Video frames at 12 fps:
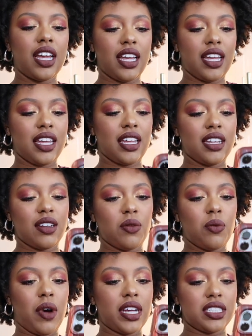
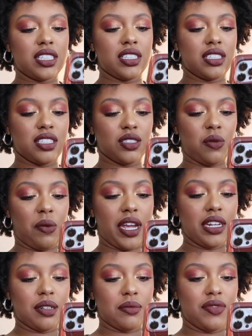and watching just
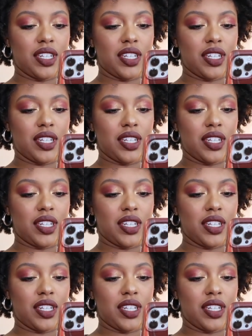random